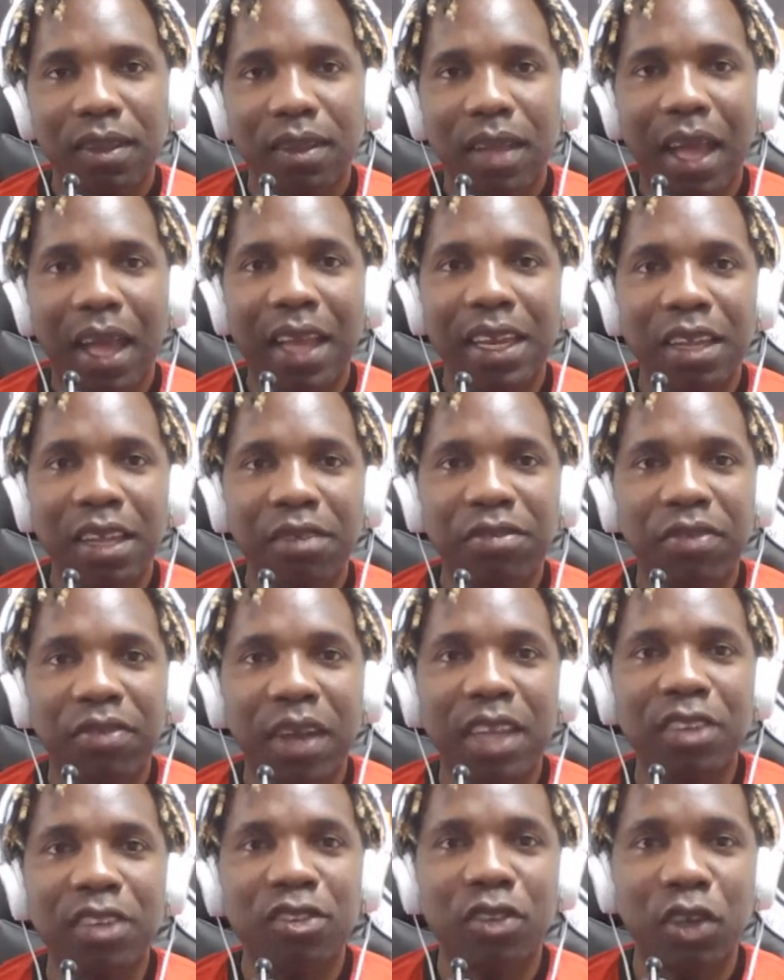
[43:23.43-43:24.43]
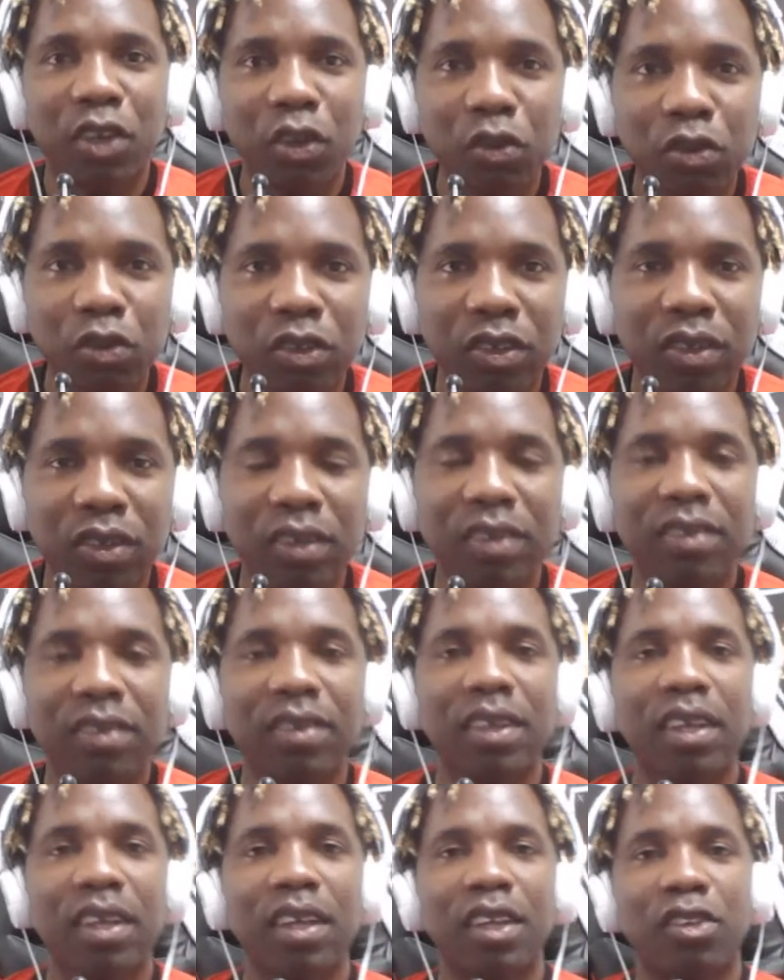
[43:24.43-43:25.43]
and they find
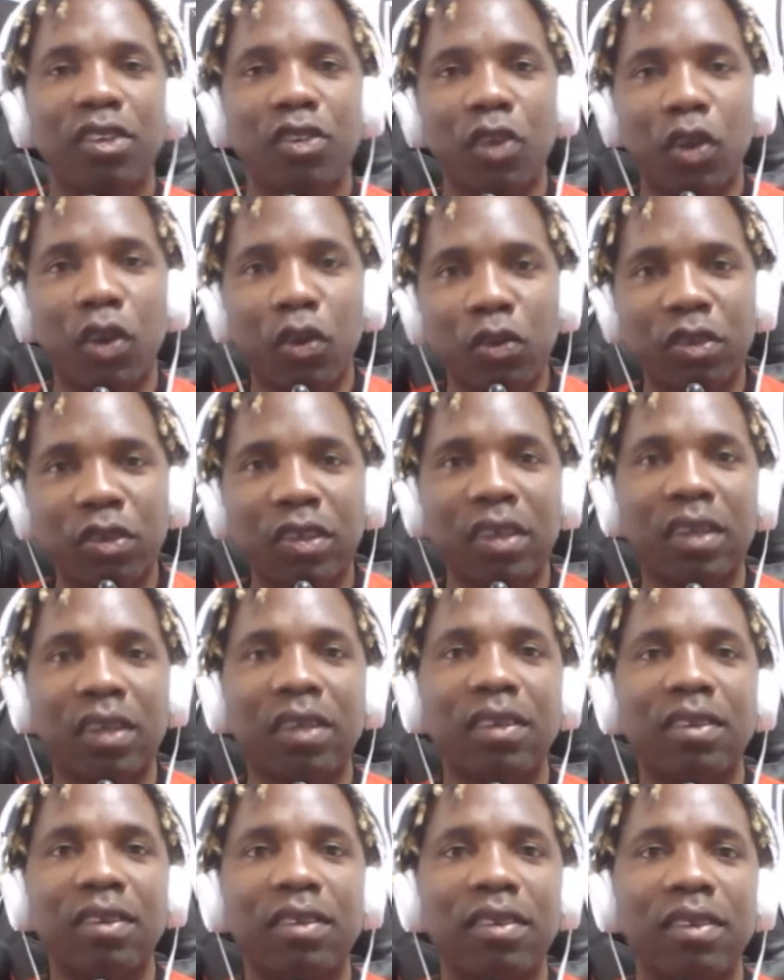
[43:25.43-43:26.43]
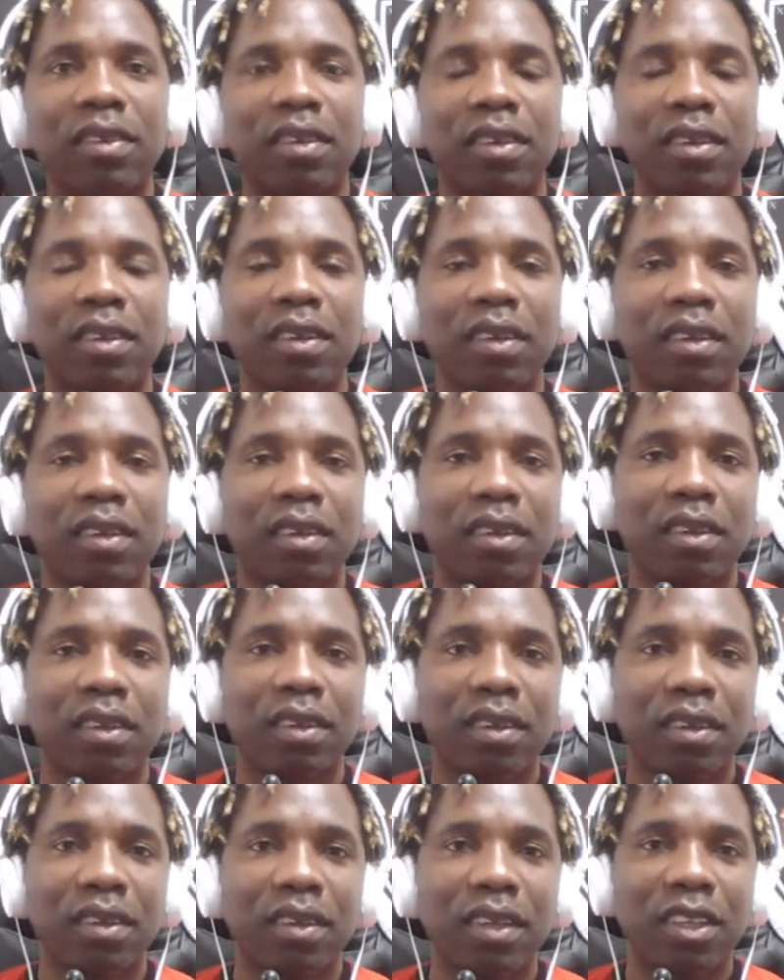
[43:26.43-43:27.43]
solutions. Solutions
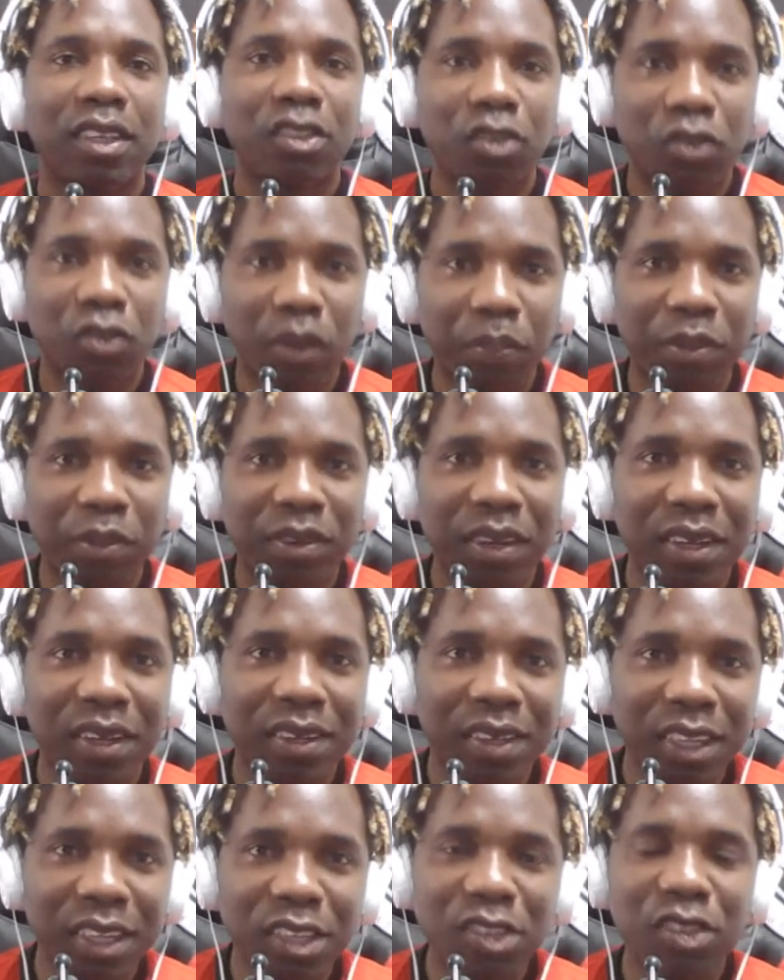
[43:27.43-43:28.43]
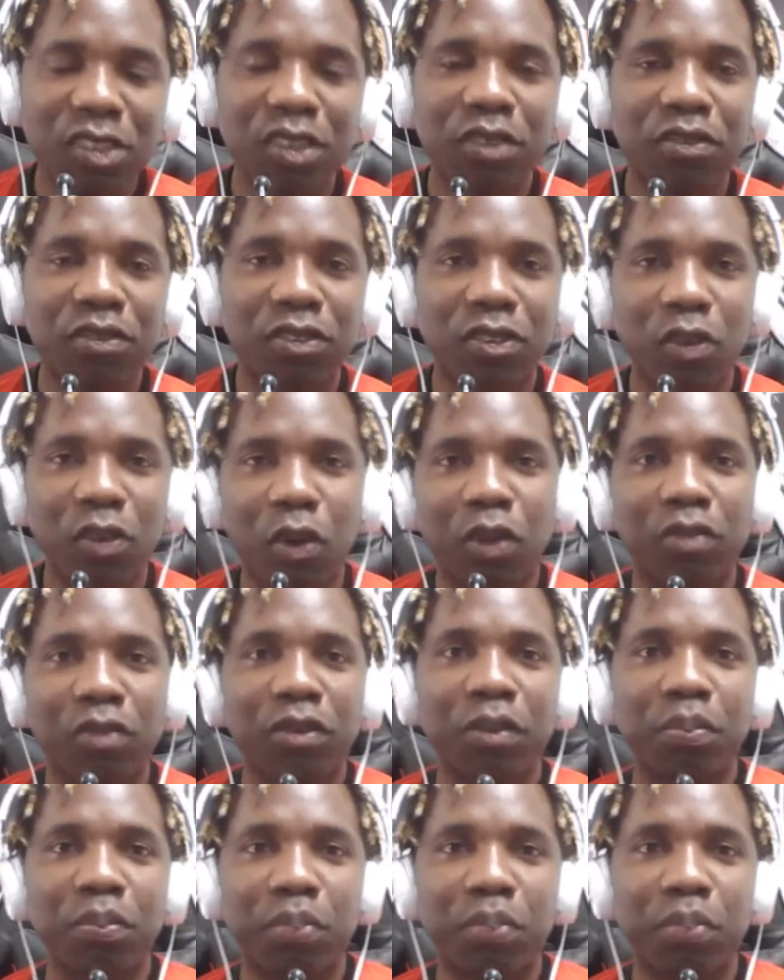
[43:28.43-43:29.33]
is a representation of solving